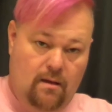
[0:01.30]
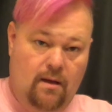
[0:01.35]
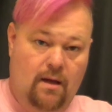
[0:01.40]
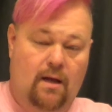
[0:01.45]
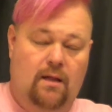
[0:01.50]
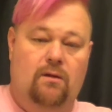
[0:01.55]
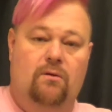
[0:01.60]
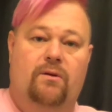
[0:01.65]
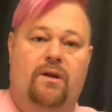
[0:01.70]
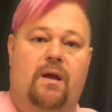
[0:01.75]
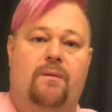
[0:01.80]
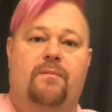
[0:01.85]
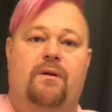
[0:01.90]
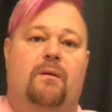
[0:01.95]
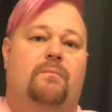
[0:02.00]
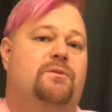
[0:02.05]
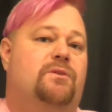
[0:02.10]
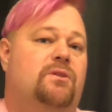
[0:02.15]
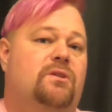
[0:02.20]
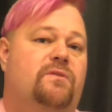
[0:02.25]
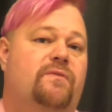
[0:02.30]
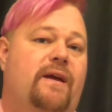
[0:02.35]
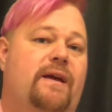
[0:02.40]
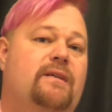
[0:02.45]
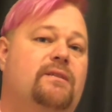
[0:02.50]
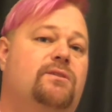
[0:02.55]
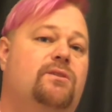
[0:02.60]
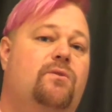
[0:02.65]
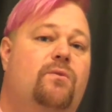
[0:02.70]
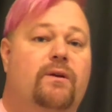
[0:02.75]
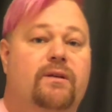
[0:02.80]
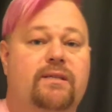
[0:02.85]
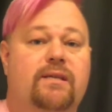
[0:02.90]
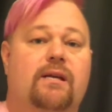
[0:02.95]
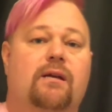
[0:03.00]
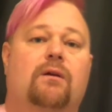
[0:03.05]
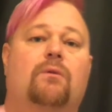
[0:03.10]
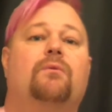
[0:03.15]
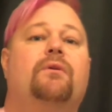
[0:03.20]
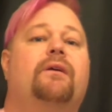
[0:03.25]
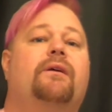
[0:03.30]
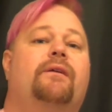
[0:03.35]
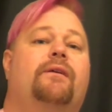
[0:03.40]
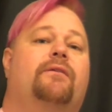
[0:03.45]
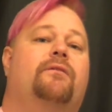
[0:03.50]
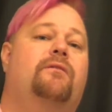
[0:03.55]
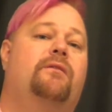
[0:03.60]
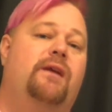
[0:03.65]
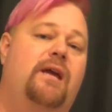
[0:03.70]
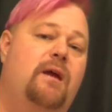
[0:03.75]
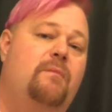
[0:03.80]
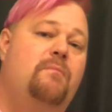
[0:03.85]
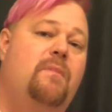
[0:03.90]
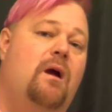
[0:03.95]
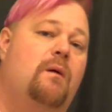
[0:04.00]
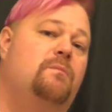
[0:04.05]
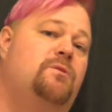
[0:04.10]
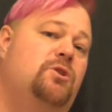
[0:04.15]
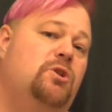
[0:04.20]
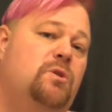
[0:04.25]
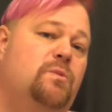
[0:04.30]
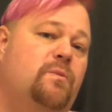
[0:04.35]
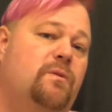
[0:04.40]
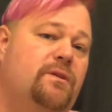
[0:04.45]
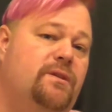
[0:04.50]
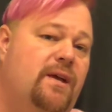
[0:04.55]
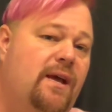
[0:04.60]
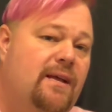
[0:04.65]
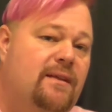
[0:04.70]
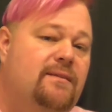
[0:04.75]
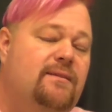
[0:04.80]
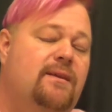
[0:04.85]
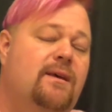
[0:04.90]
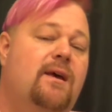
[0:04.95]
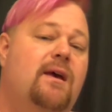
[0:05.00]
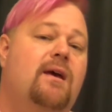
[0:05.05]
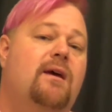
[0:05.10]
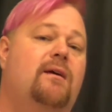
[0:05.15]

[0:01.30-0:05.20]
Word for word: Hello Game Gumshoes fans, Chris here with another Game Gumshoes Presents.